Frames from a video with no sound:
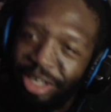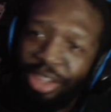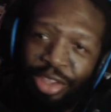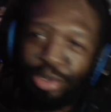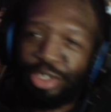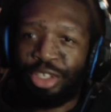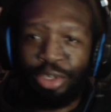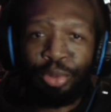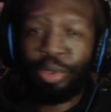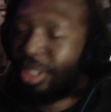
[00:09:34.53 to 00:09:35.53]
Those
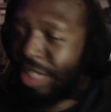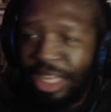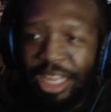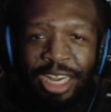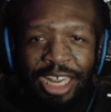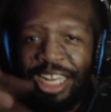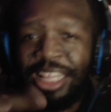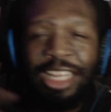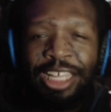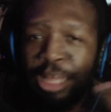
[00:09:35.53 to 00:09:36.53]
two and
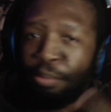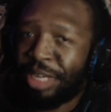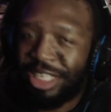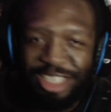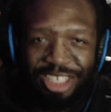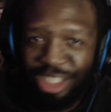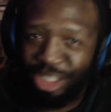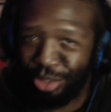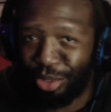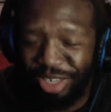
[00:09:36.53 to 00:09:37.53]
anything that mixes the
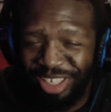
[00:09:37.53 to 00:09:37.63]
two,